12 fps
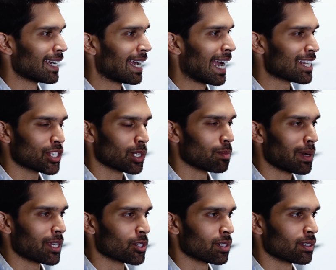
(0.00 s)
As you can
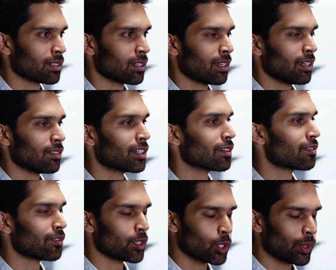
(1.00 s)
imagine, very
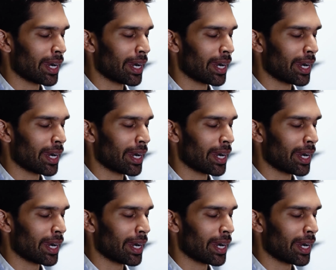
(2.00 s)
few